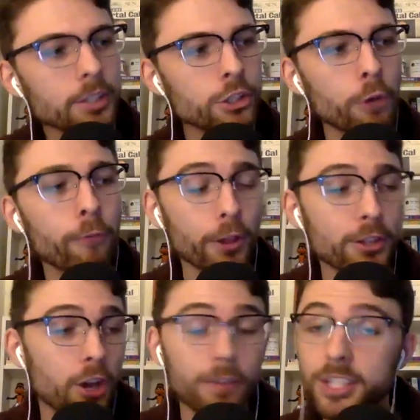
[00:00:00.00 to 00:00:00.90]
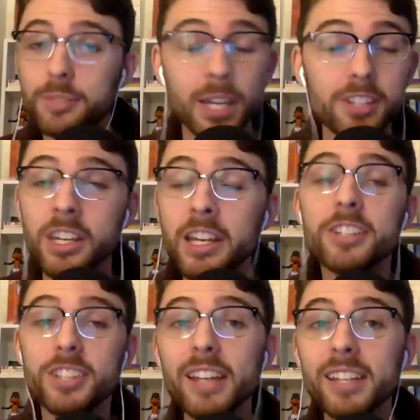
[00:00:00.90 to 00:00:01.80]
so far this offseason, because
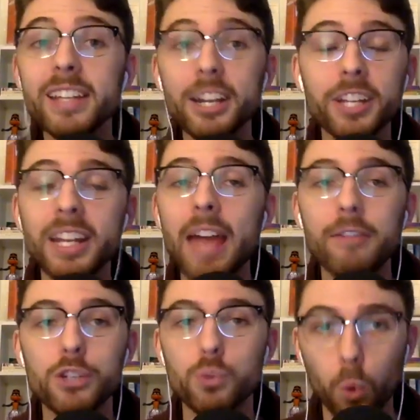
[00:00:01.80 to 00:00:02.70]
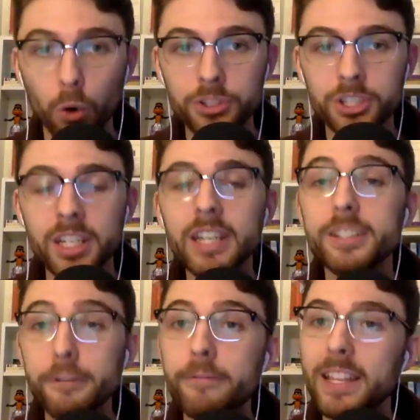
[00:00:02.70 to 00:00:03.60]
Santander did have his worst
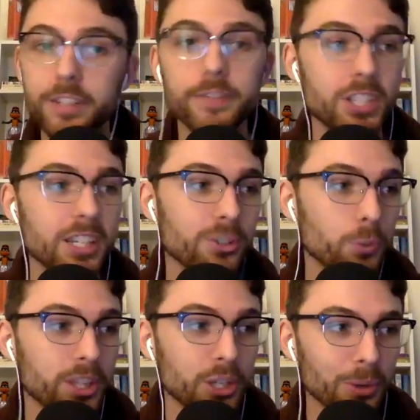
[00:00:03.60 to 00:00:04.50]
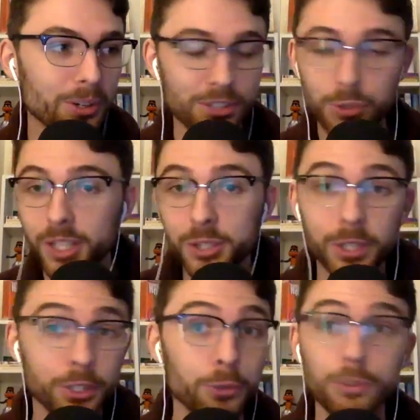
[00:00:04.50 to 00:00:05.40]
defensive season with the Orioles in 2022,